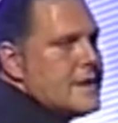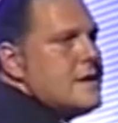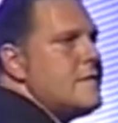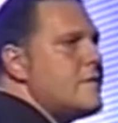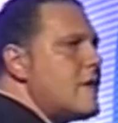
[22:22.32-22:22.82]

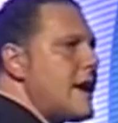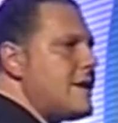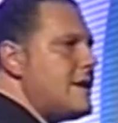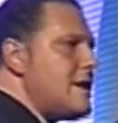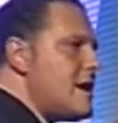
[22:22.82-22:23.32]
If you
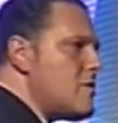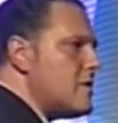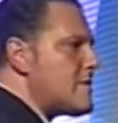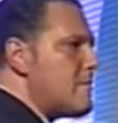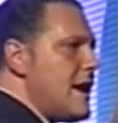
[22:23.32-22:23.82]
already know
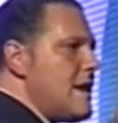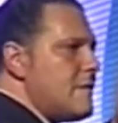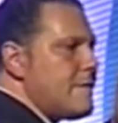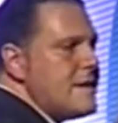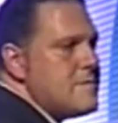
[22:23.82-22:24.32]
it's male
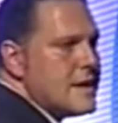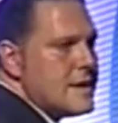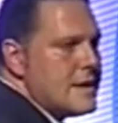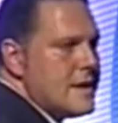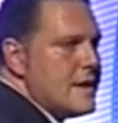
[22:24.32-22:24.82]
or
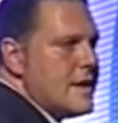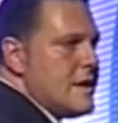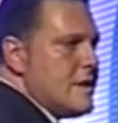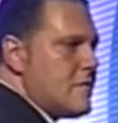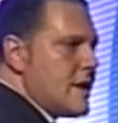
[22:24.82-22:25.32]
female,
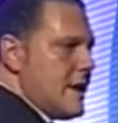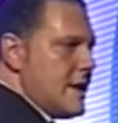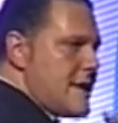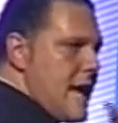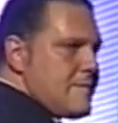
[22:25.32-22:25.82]
you can
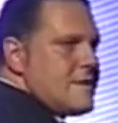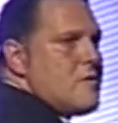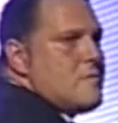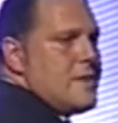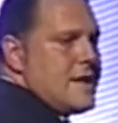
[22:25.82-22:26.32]
adapt the
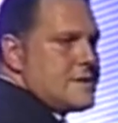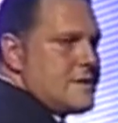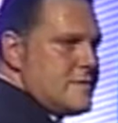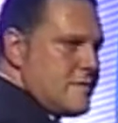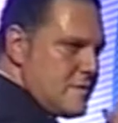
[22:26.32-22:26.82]
homepage
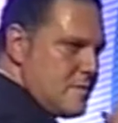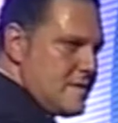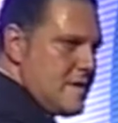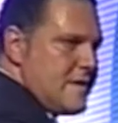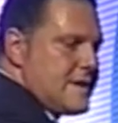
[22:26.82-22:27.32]
to the
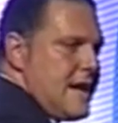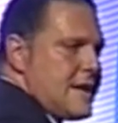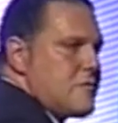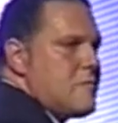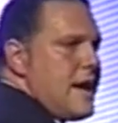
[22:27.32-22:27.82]
specific
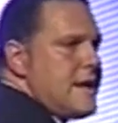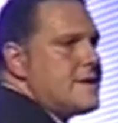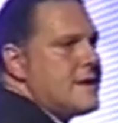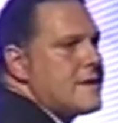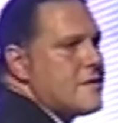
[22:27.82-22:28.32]
target group
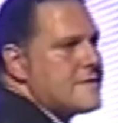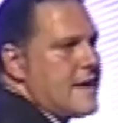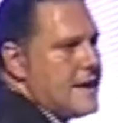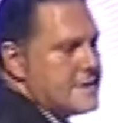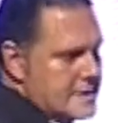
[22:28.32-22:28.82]
entering your
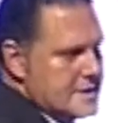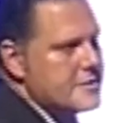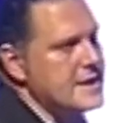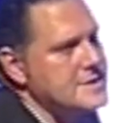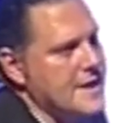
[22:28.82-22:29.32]
site in
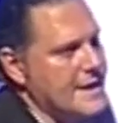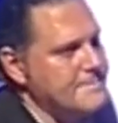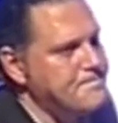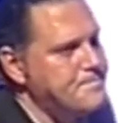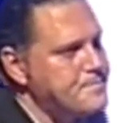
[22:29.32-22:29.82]
real time.